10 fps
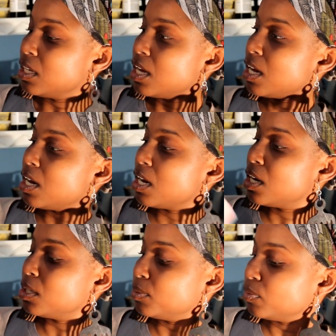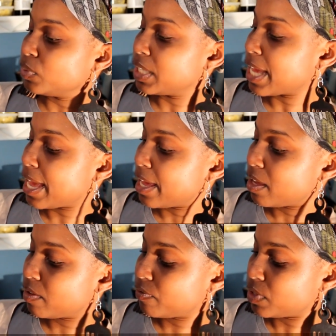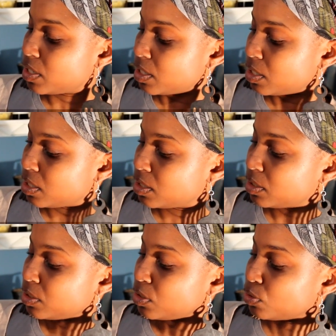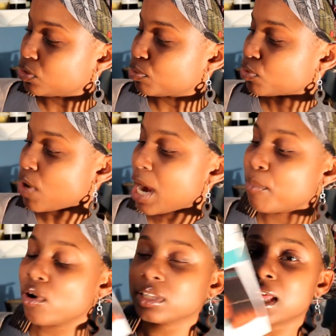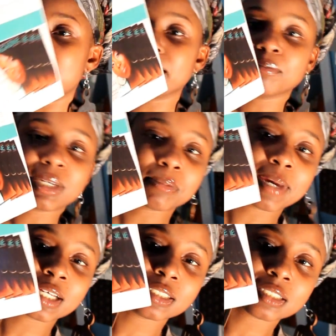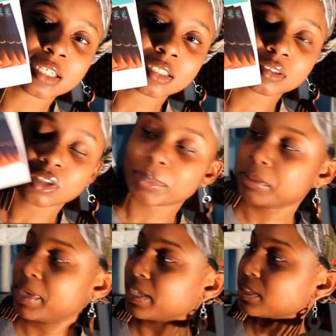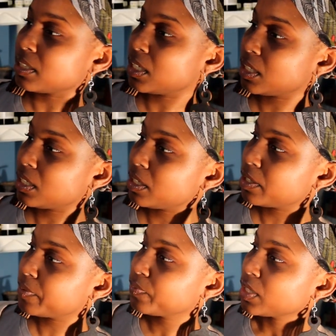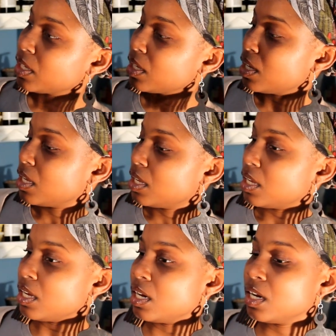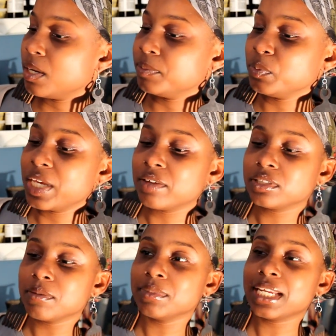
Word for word: Um, we have, uh, you know, subscribe online about the magazine, talking about the magazine in here. Um, we have some